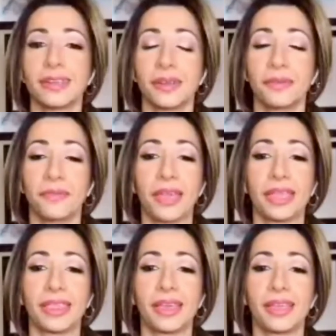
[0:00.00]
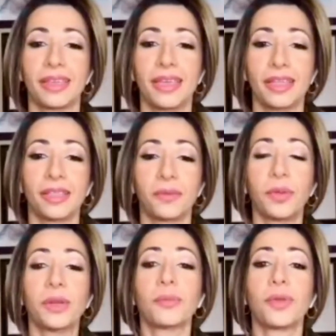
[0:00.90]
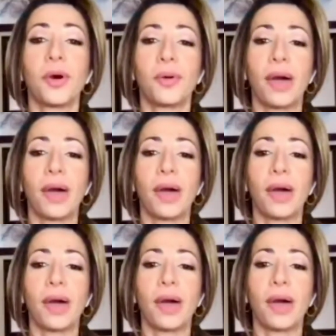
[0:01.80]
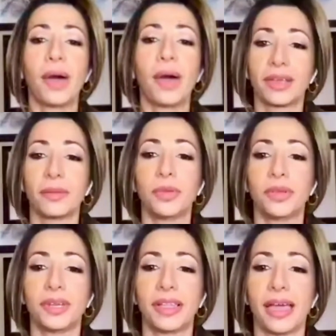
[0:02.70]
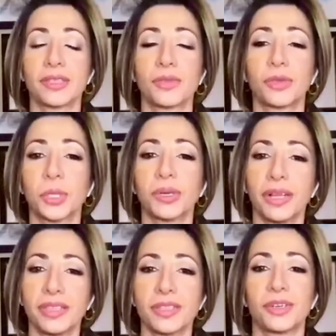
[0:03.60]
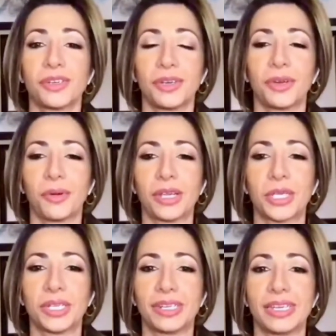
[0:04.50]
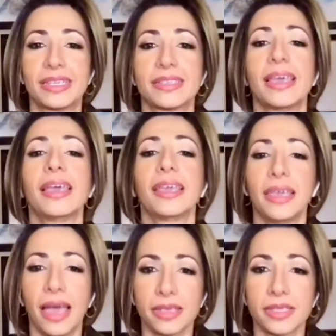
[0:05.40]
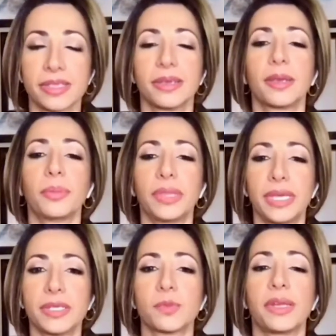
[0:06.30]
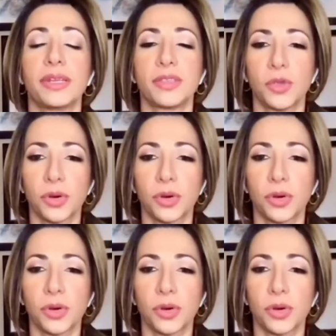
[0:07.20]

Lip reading: Yeah, well, you said it, Faith, that we don't know how long that immunity lasts. So the short answer to your question is yes, please,